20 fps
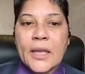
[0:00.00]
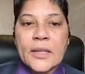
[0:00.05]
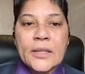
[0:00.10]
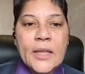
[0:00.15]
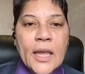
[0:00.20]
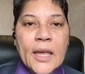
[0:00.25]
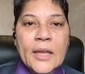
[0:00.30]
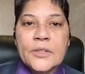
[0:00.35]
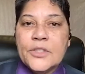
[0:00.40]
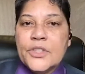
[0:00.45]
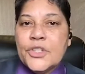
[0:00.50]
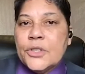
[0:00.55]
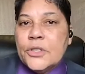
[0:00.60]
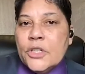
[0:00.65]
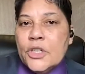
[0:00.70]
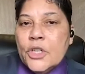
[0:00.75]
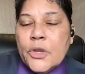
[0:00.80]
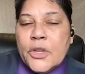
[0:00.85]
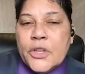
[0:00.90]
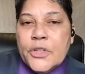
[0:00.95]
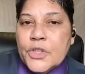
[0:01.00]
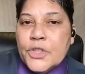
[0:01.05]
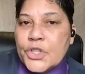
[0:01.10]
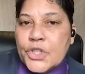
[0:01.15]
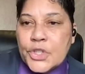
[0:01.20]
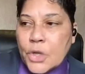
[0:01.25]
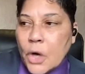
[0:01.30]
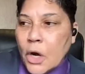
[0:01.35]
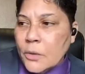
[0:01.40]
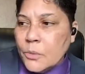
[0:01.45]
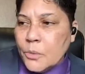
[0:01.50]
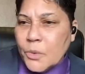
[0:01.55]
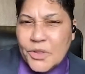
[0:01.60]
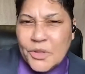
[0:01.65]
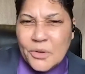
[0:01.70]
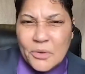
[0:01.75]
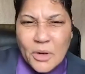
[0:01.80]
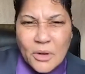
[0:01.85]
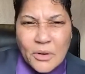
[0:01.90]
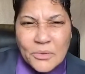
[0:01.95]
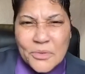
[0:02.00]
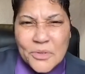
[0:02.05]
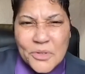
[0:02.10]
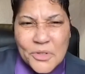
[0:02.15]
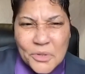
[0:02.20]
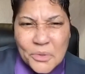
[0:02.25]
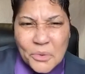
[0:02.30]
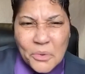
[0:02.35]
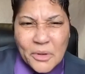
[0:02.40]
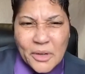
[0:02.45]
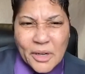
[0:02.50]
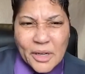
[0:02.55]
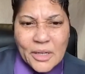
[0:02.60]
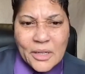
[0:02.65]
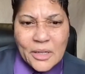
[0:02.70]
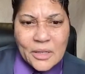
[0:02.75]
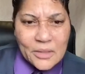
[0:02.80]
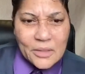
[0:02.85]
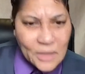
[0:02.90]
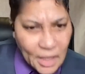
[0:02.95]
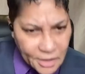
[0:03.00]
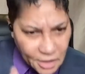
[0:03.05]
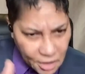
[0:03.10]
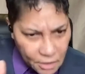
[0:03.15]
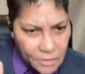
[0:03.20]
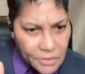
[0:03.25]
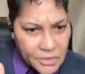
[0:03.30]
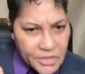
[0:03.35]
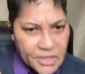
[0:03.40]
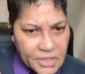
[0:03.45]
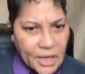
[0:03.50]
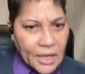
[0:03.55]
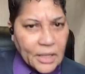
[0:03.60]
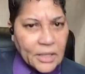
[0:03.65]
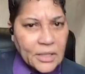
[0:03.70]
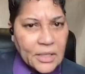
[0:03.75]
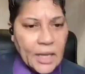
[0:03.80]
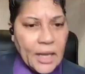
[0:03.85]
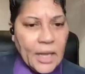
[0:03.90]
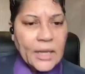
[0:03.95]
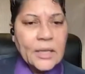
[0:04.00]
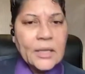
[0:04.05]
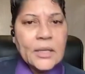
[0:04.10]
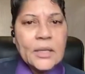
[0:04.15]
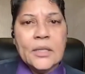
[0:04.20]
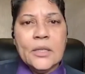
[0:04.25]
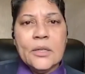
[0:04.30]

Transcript: And you can start with your own story, like you were saying, Kate.